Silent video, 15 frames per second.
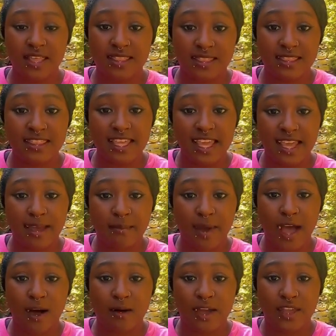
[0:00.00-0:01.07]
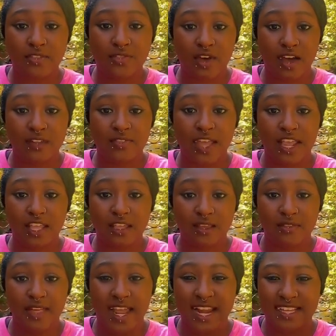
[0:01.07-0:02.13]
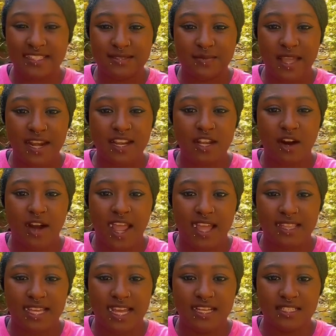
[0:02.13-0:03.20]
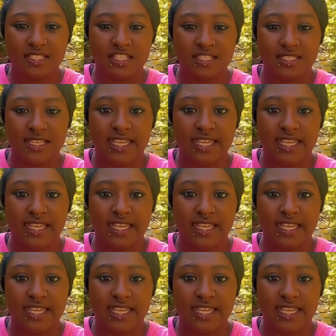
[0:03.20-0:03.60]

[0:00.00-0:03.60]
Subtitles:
think about a thought that has been in your head that is just